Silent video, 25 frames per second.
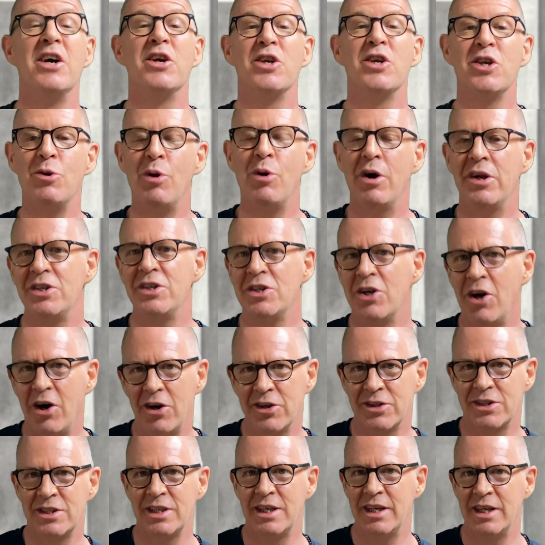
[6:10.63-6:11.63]
You are
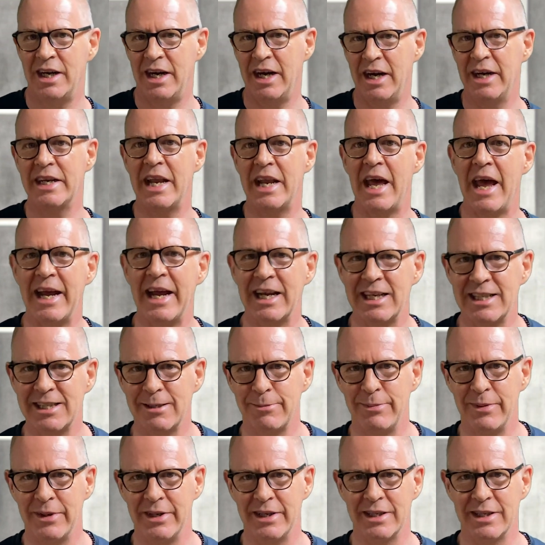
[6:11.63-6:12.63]
not an
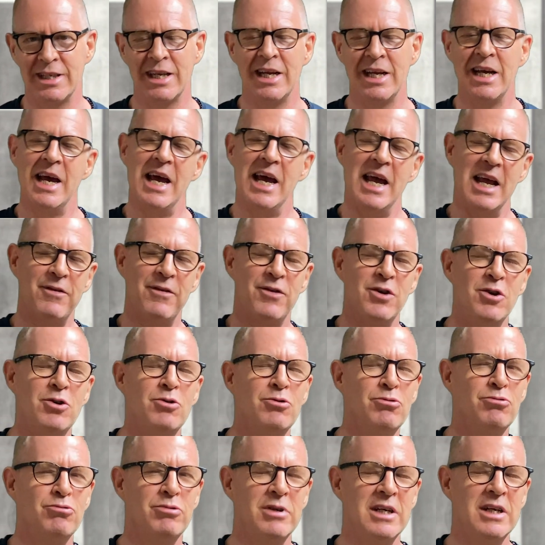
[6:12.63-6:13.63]
expert. If
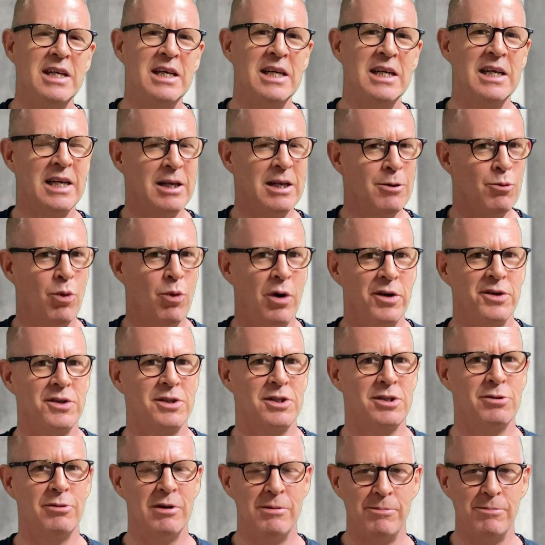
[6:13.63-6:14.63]
you really want
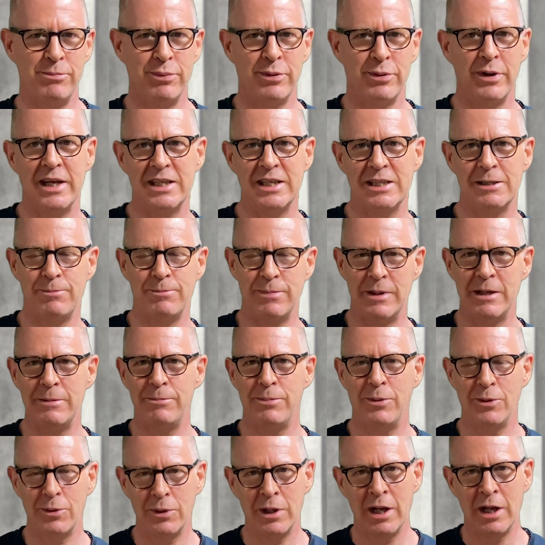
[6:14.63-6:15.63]
to impress
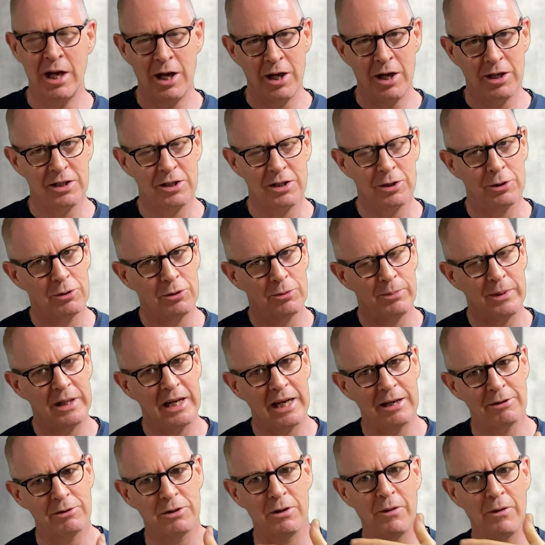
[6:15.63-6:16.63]
people to be
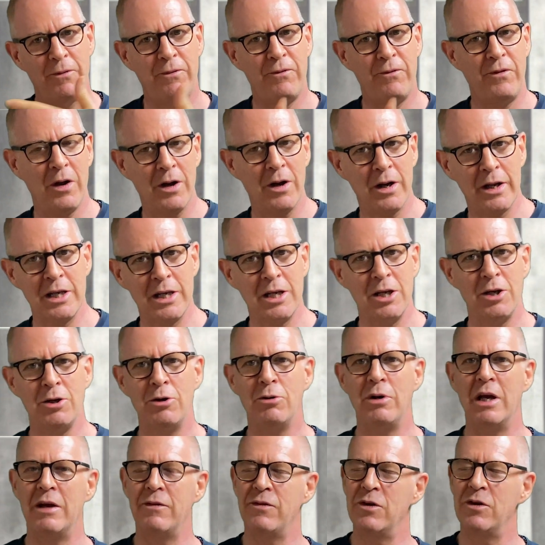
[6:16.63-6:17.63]
able to follow
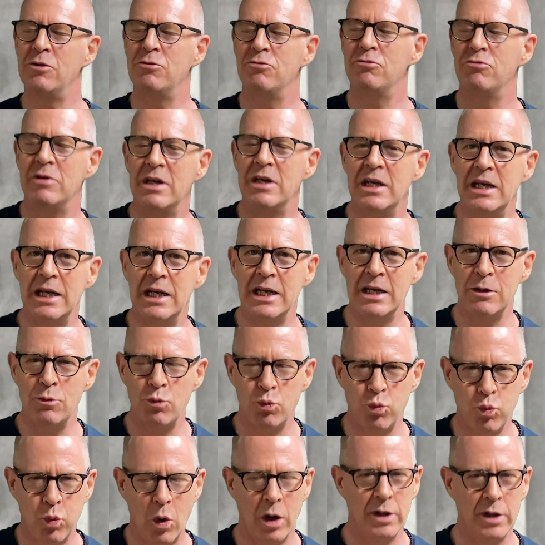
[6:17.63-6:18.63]
you, if you really
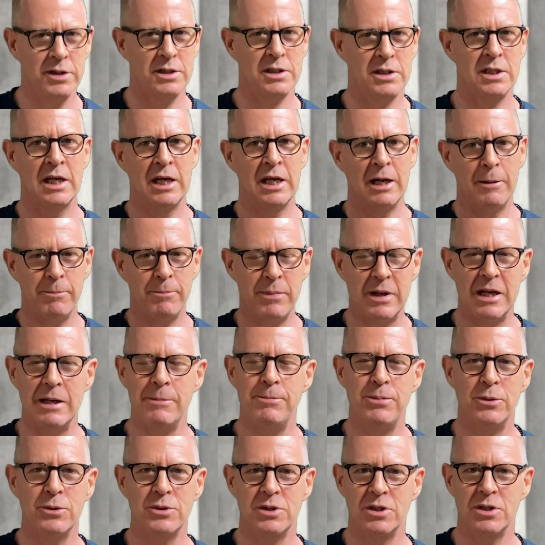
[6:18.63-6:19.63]
want
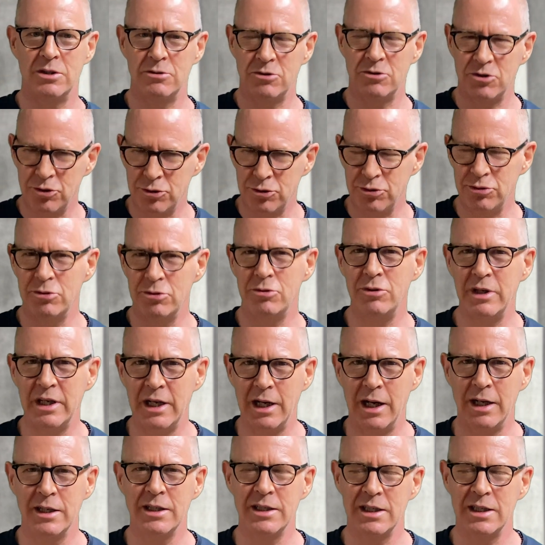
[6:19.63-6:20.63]
people to truly
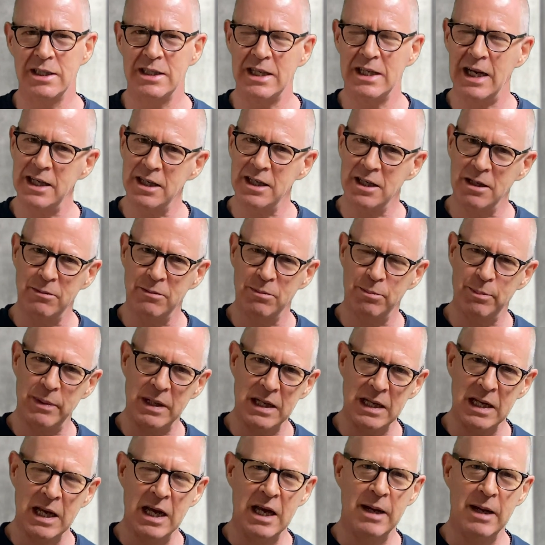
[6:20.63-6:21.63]
understand and
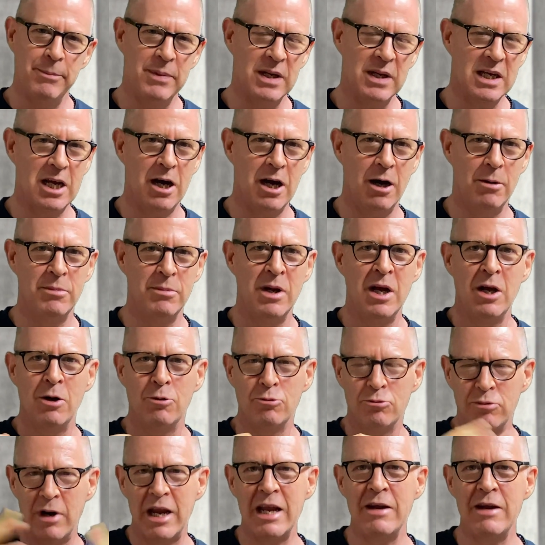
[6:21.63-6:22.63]
become
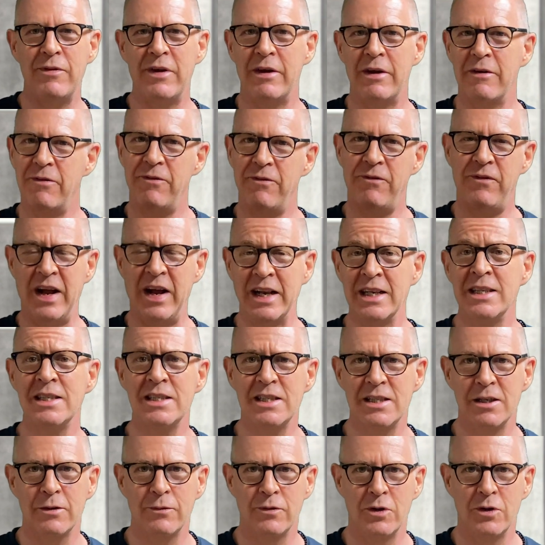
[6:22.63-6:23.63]
raving
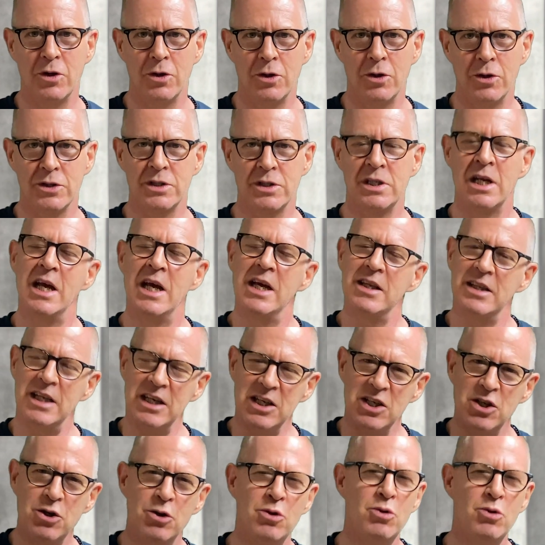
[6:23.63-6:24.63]
fans of yours,
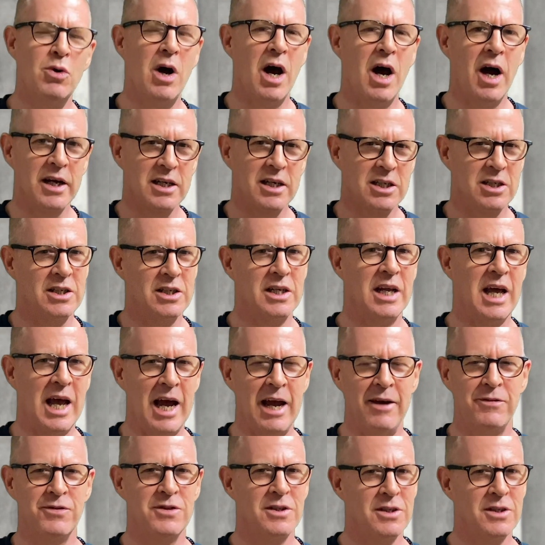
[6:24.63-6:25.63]
then you are going to
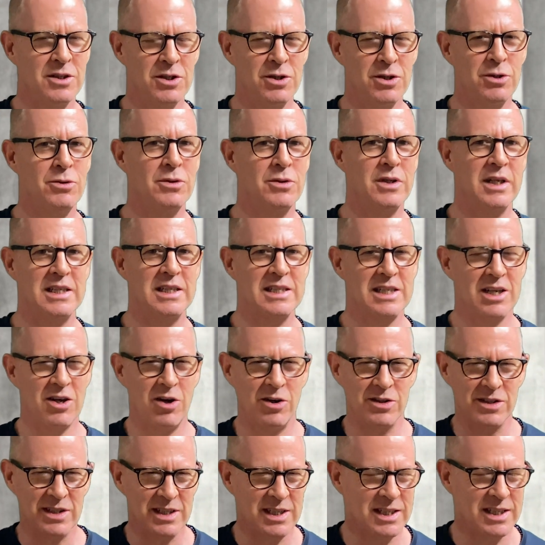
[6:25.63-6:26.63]
have to do this
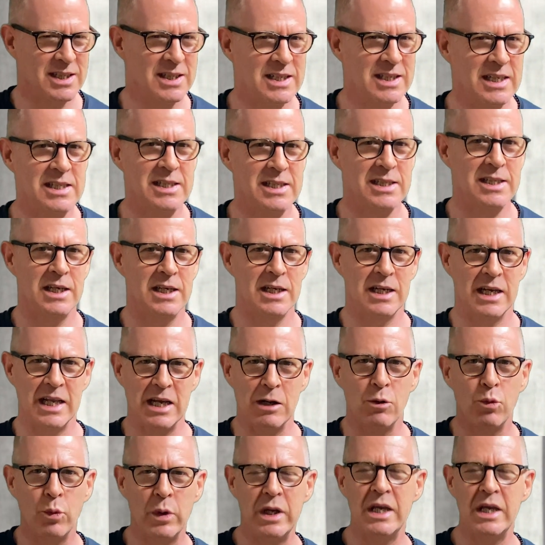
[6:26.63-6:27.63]
consistently,
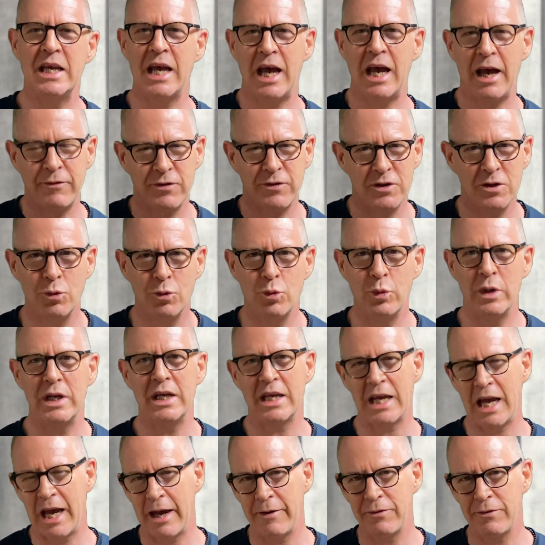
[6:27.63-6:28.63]
week after
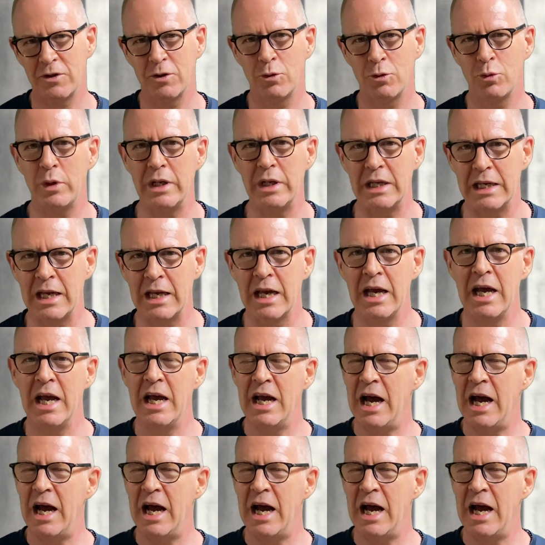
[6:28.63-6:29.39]
week after week.